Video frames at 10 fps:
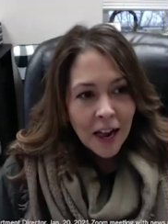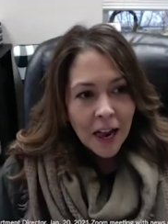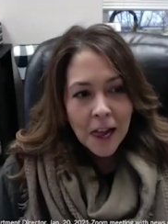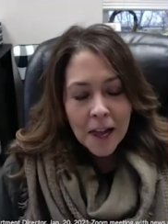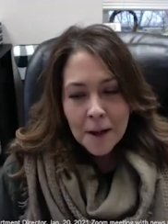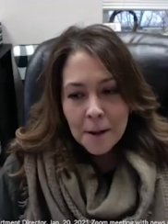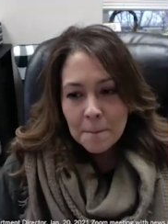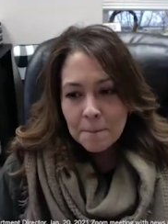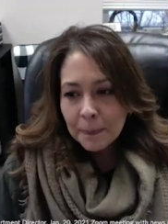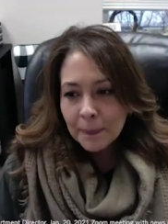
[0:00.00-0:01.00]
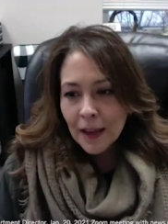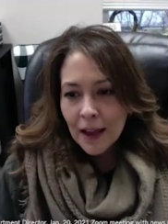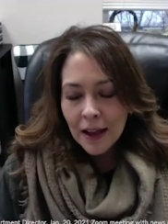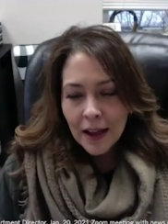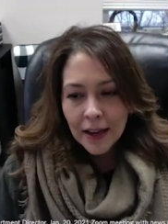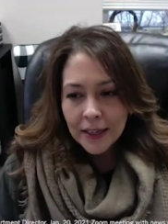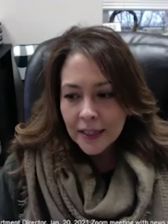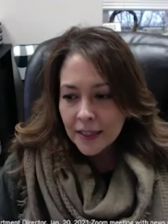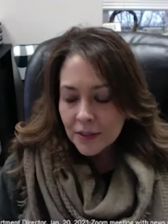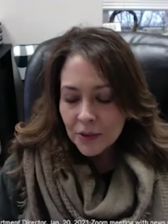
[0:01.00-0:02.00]
Um,
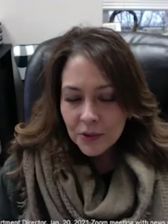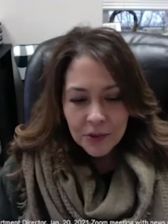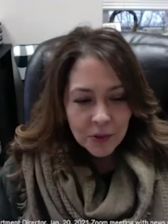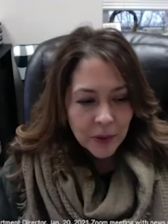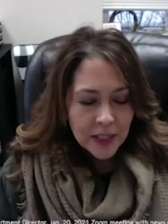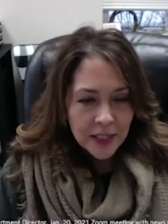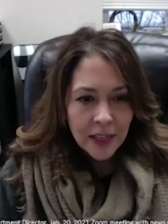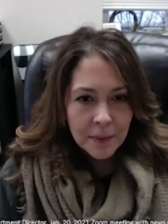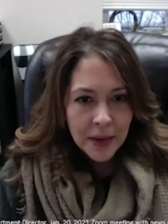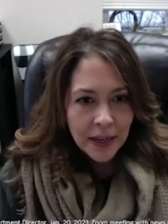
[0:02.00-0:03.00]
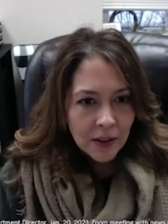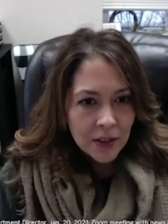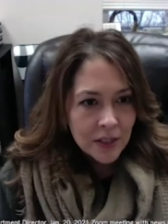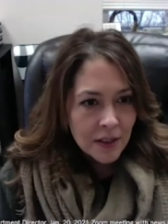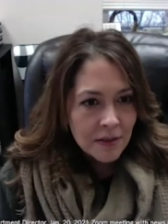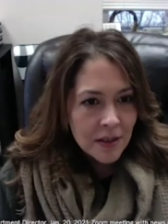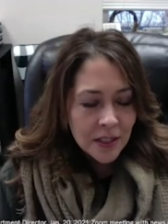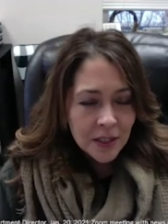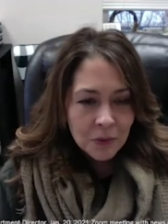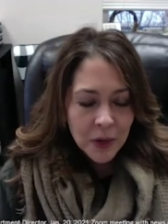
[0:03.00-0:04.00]
I went to get my nails done
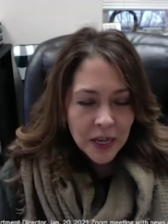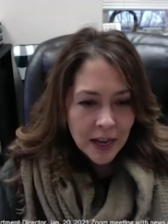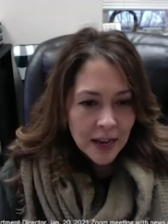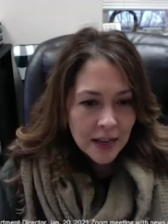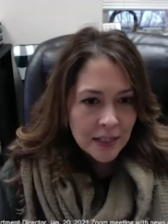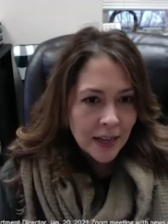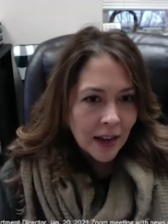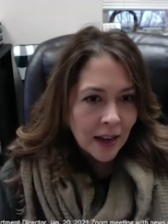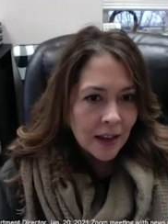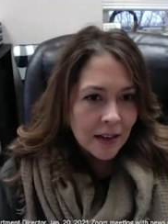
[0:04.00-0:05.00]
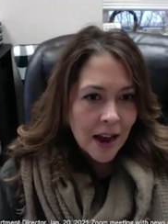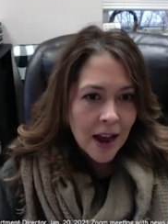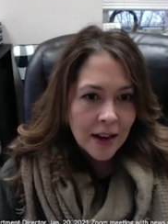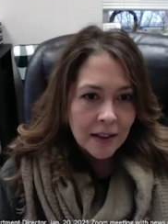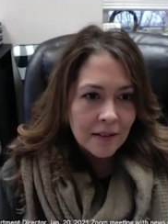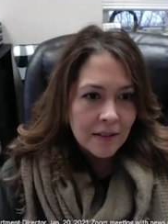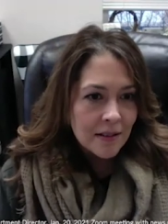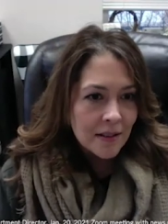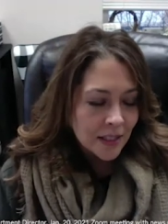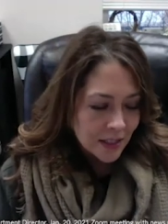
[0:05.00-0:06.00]
this weekend, and I
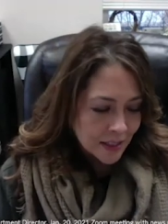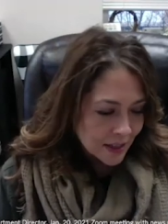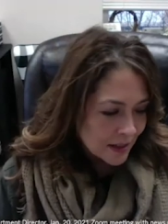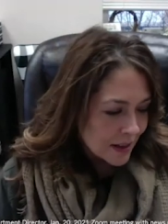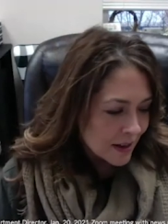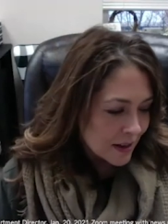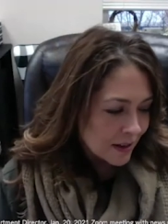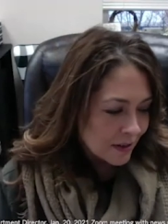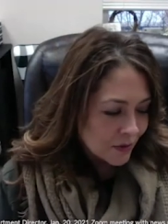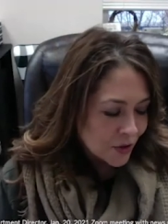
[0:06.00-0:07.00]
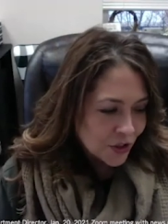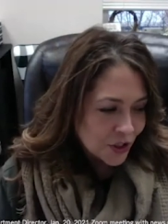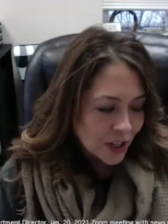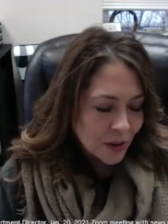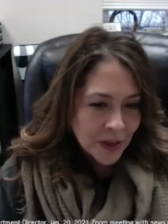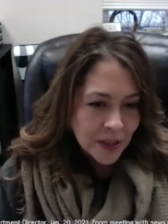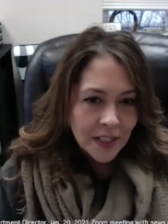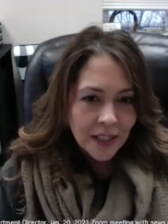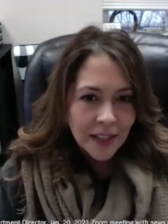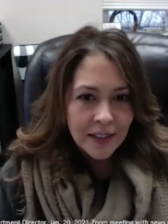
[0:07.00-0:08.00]
assisted the gentleman
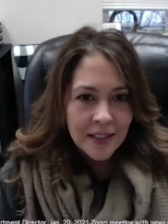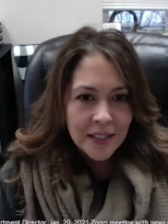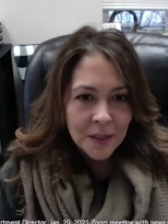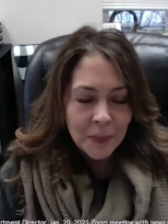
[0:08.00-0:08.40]
to get his